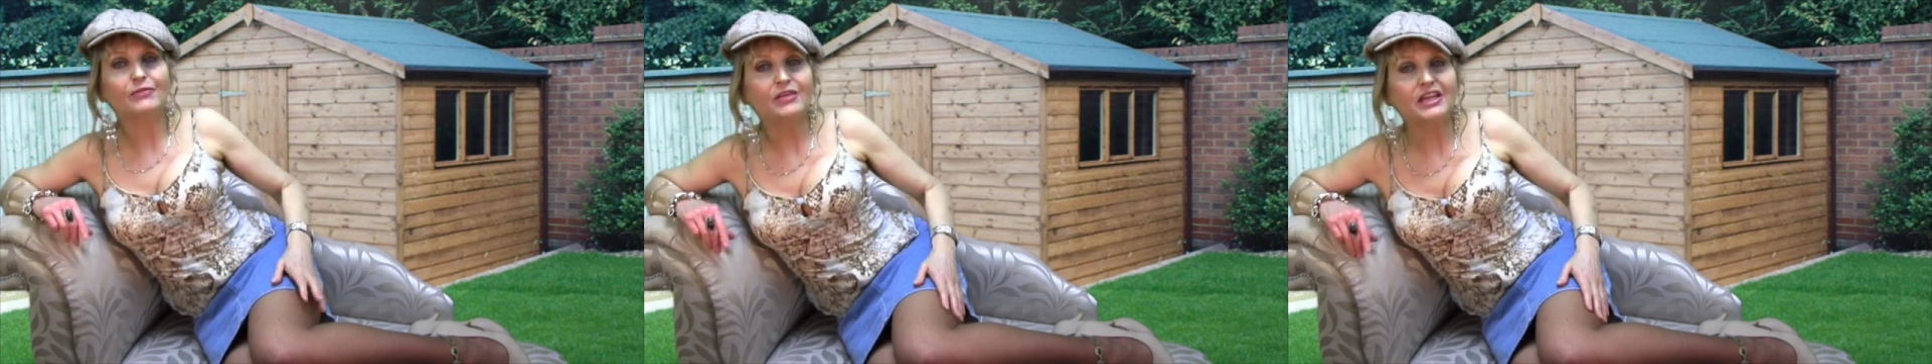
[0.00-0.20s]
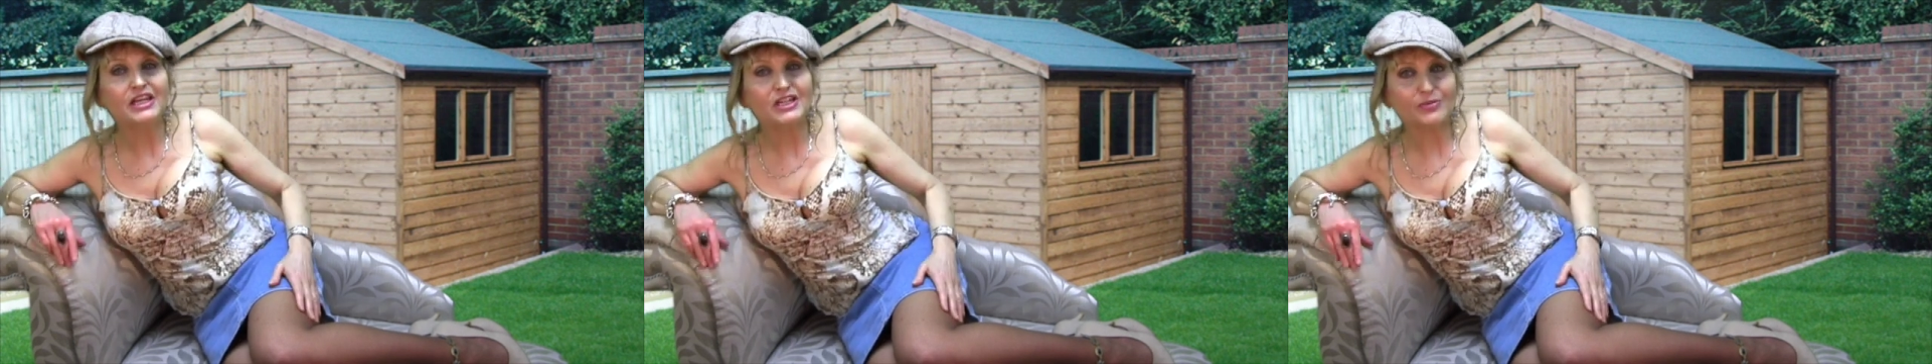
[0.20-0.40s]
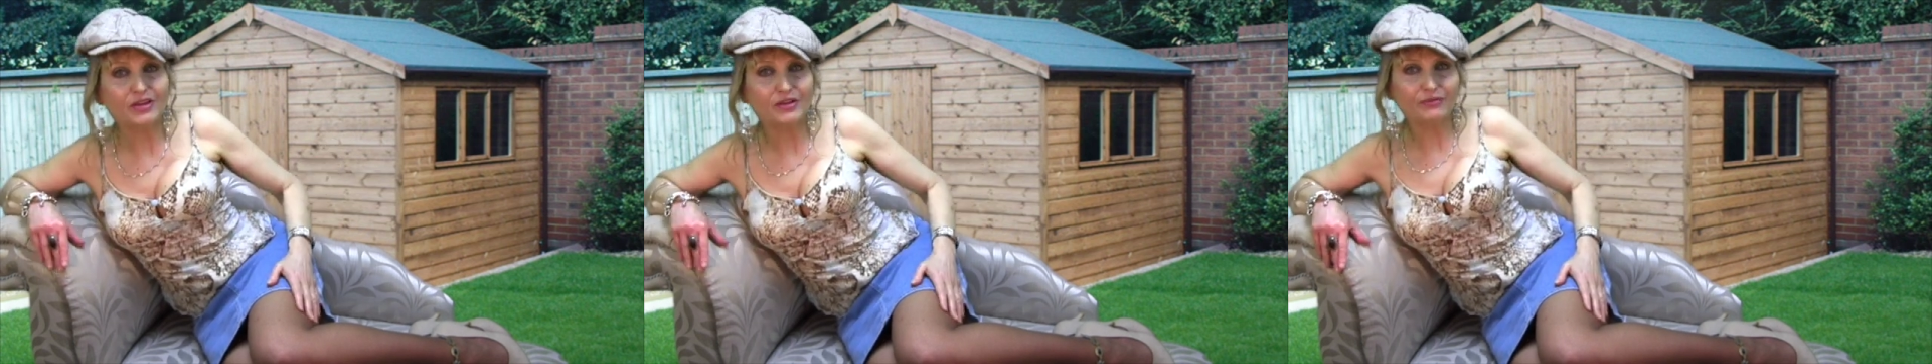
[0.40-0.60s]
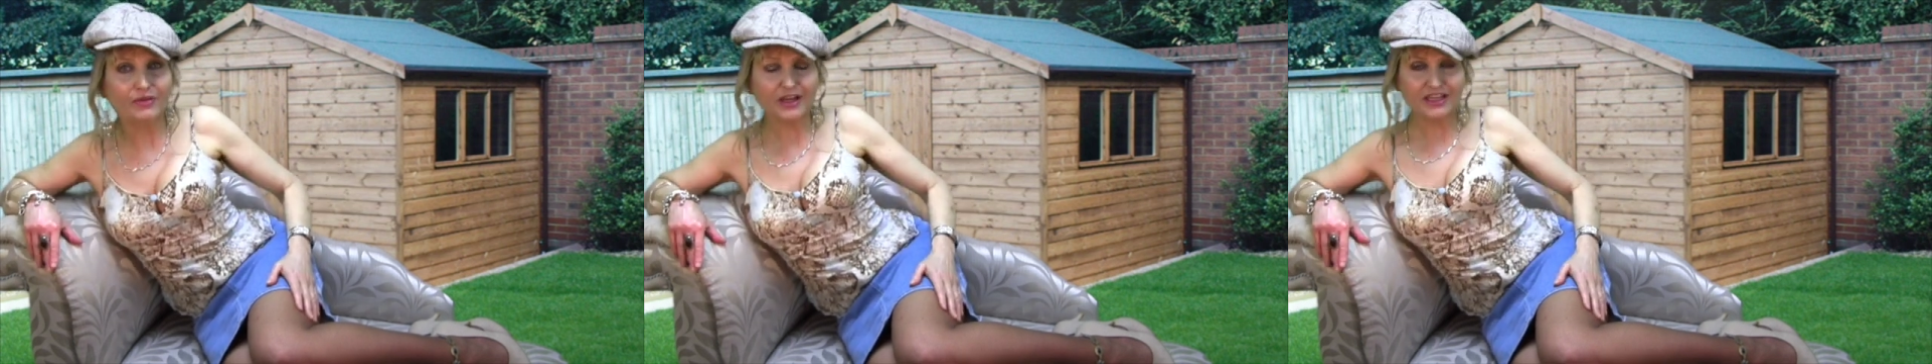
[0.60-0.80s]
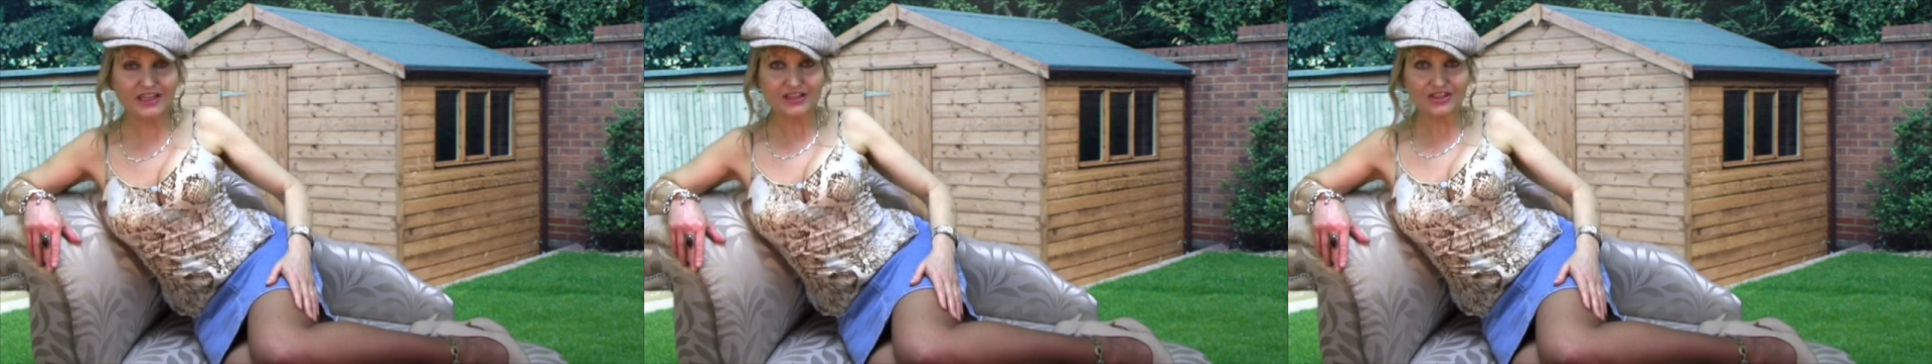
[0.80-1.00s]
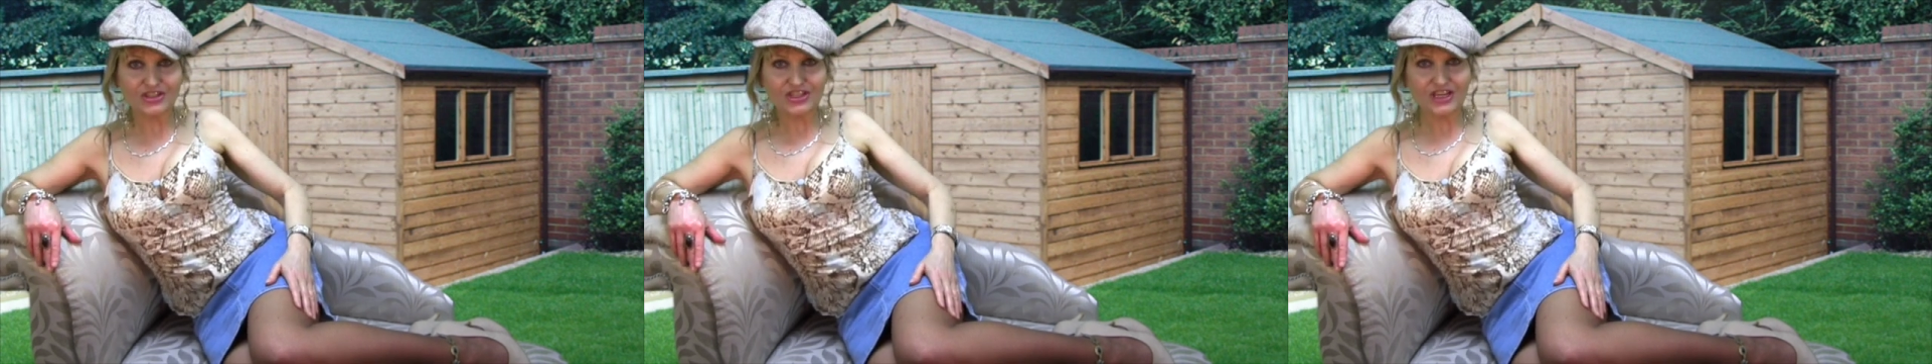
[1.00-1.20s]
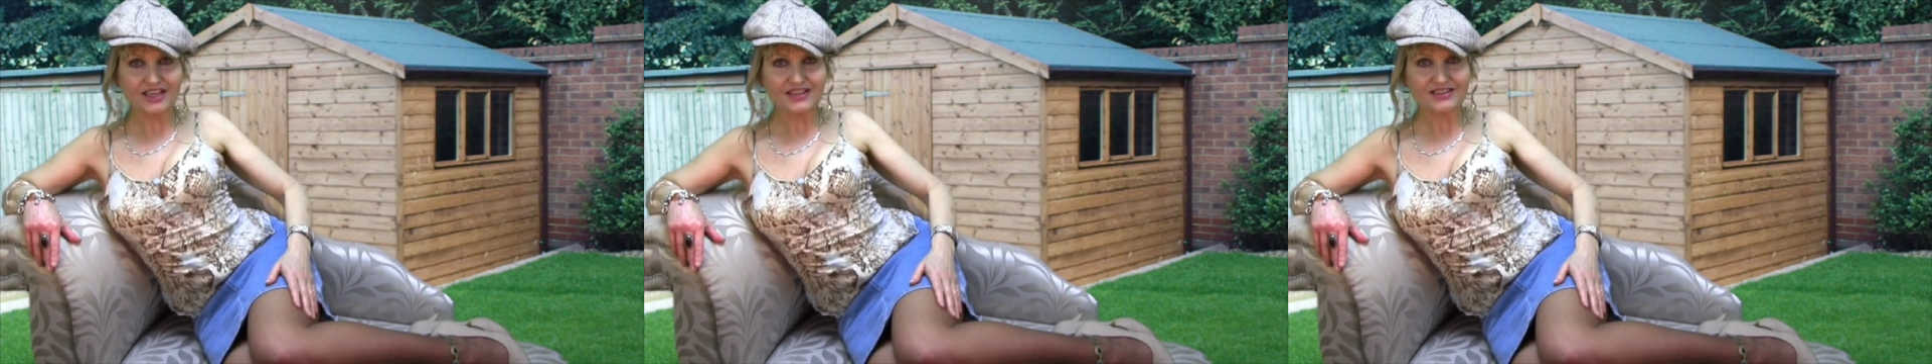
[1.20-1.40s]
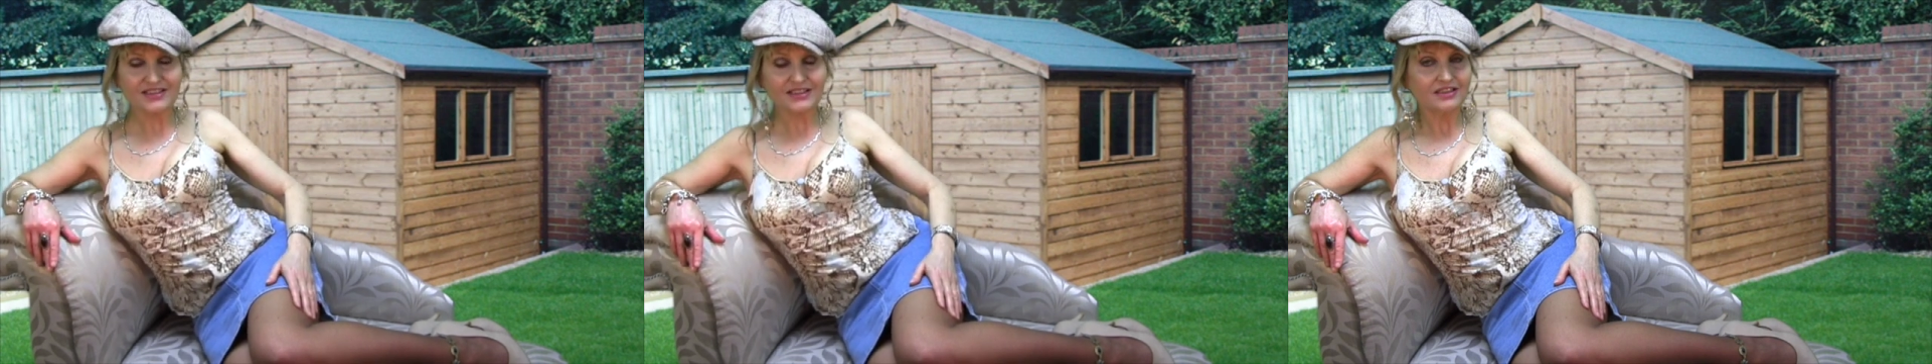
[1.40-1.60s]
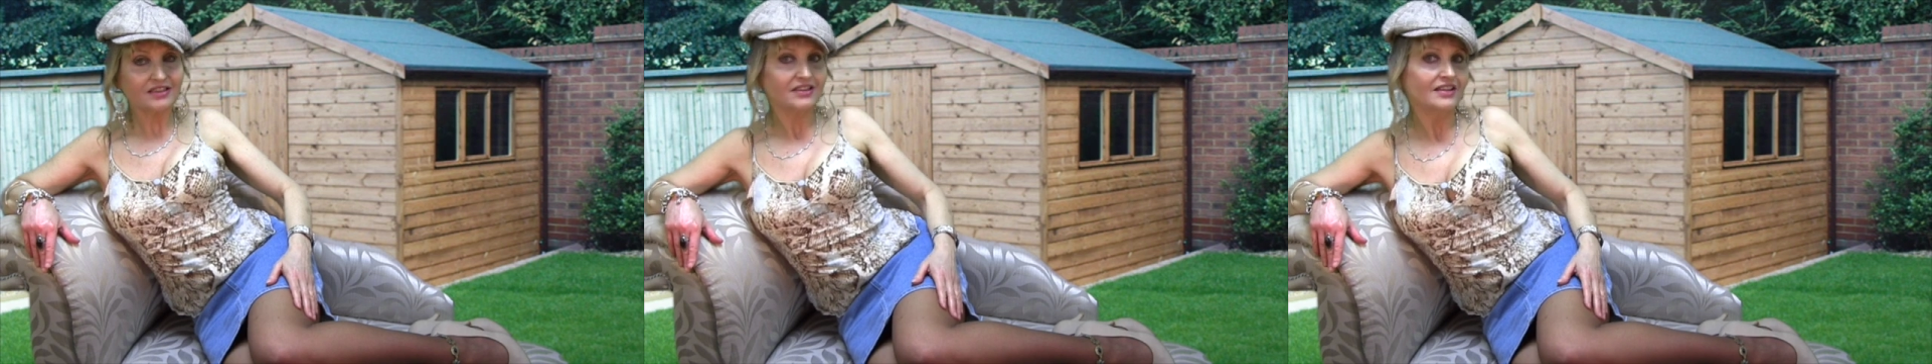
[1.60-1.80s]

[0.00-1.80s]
finish with a fucking shit.